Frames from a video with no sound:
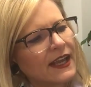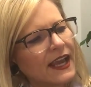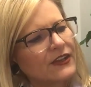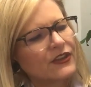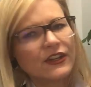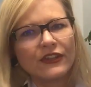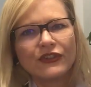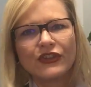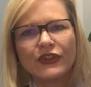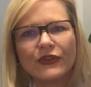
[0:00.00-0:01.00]
and you could
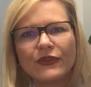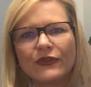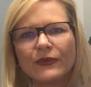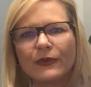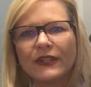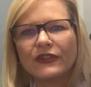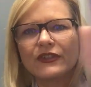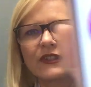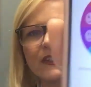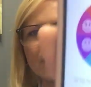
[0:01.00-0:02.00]
choose
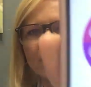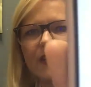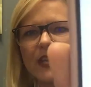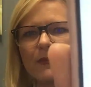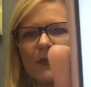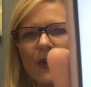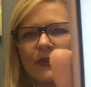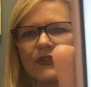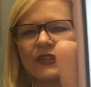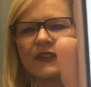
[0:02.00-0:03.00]
which little
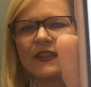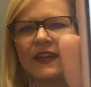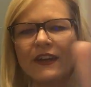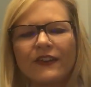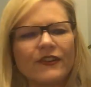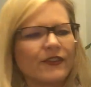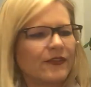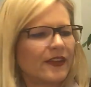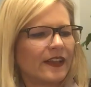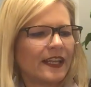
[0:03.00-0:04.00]
emotion there you're
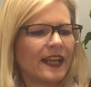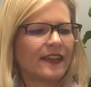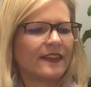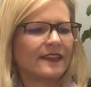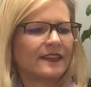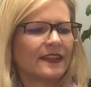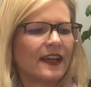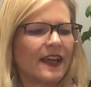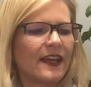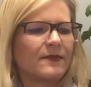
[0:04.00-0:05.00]
feeling at this
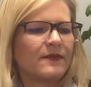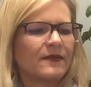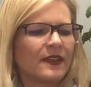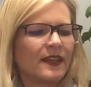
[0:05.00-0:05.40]
time.